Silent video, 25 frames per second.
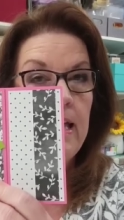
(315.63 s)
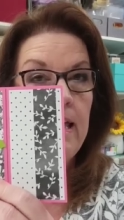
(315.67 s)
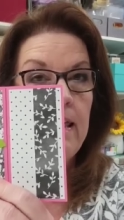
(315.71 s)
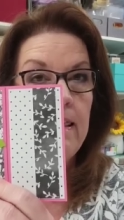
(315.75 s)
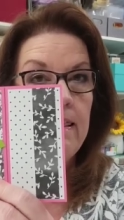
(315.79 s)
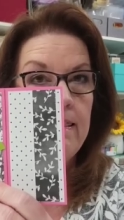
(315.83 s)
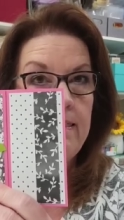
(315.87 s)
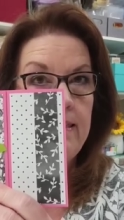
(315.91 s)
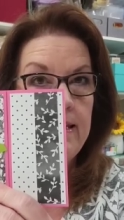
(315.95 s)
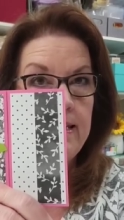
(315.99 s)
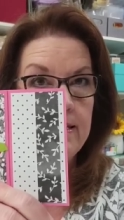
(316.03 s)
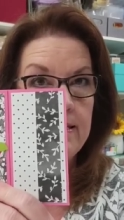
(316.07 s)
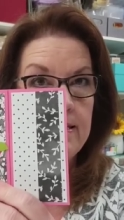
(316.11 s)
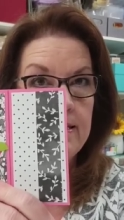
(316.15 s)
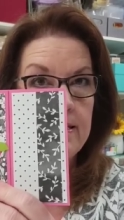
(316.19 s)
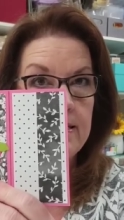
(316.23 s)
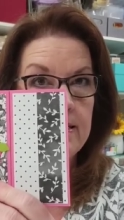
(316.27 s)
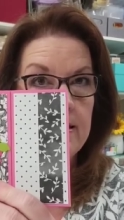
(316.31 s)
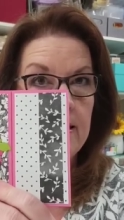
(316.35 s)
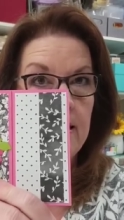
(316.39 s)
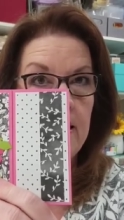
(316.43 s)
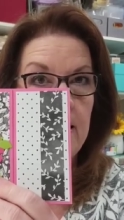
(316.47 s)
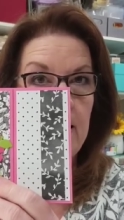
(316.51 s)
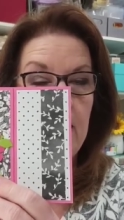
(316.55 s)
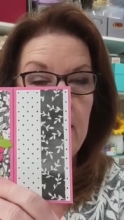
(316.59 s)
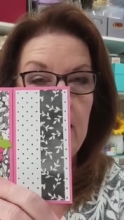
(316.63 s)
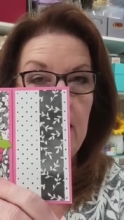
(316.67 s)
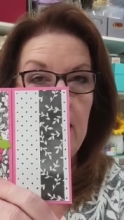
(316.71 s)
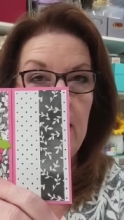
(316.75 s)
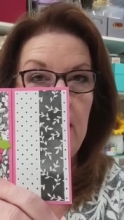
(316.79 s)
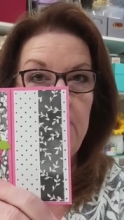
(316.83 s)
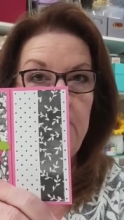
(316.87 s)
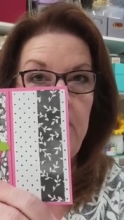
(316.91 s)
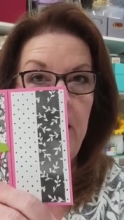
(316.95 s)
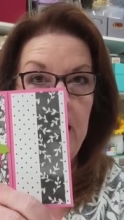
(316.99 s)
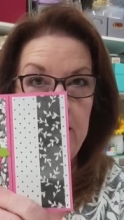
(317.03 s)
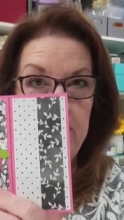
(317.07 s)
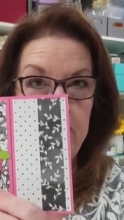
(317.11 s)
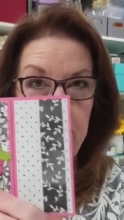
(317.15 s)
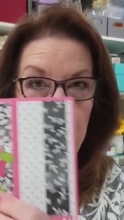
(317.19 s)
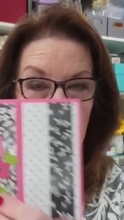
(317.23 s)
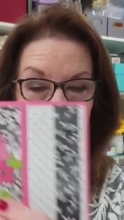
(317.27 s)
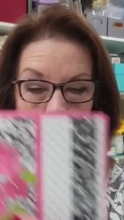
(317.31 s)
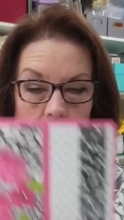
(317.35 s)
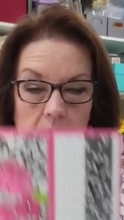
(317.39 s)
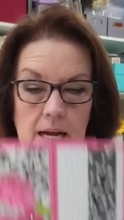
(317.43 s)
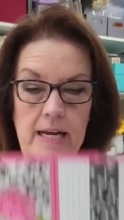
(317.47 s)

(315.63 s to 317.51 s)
this paper.